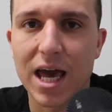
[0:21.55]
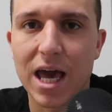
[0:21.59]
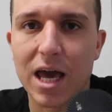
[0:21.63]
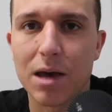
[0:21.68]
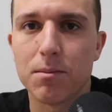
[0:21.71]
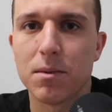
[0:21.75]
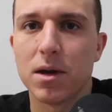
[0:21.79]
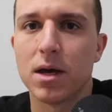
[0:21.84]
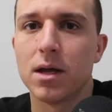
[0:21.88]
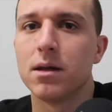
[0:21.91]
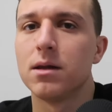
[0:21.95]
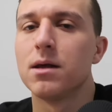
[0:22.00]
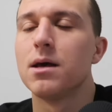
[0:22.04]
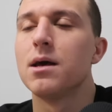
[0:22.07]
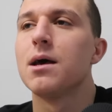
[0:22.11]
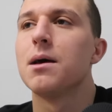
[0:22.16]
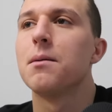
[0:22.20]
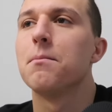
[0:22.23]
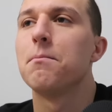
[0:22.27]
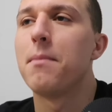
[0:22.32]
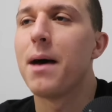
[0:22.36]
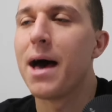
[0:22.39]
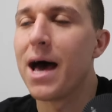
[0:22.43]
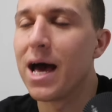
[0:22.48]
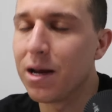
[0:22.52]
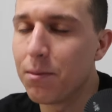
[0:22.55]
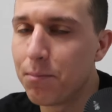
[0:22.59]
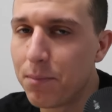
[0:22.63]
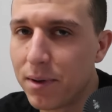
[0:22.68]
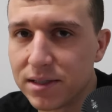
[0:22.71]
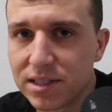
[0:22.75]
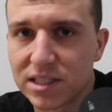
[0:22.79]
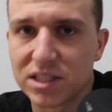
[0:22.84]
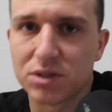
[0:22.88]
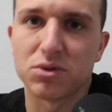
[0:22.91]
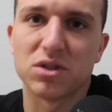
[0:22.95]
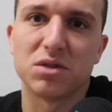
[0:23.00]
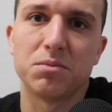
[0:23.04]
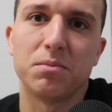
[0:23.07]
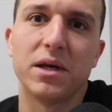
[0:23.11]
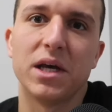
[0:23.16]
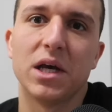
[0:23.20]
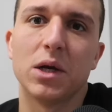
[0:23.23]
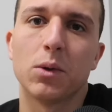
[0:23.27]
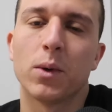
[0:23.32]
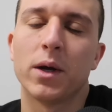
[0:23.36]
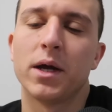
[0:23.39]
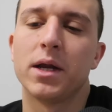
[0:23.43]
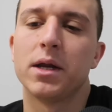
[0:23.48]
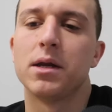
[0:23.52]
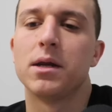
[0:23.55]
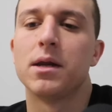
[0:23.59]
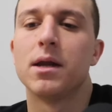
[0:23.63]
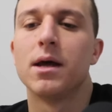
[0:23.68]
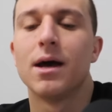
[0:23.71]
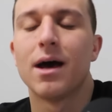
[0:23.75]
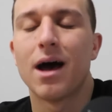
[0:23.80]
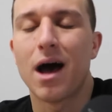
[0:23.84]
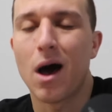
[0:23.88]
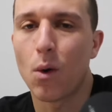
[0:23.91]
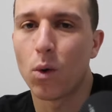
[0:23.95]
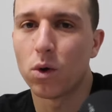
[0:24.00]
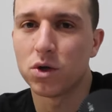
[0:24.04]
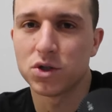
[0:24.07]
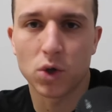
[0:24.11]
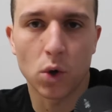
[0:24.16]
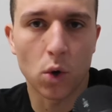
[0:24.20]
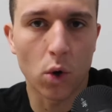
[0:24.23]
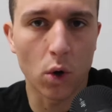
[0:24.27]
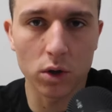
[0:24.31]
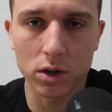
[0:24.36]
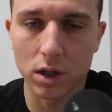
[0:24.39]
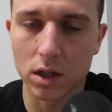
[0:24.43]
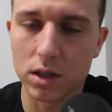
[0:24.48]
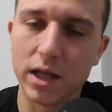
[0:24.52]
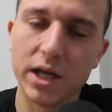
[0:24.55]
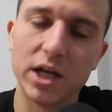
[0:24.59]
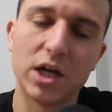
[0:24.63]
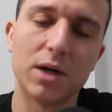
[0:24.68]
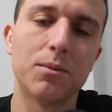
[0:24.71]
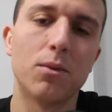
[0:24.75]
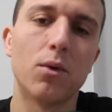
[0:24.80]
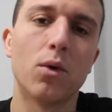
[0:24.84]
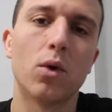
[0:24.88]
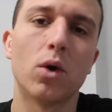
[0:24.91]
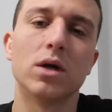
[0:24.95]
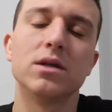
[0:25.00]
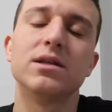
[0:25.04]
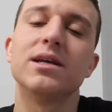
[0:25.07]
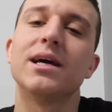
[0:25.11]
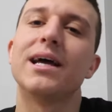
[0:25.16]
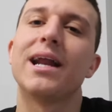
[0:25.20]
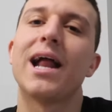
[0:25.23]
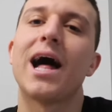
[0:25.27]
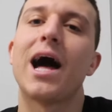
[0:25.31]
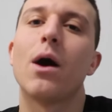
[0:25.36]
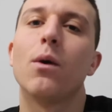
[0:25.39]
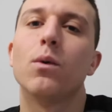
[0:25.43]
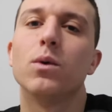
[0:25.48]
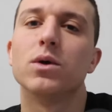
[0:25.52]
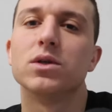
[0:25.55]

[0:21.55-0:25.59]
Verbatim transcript: came in. Bad business was being written. I was on the leaderboards and I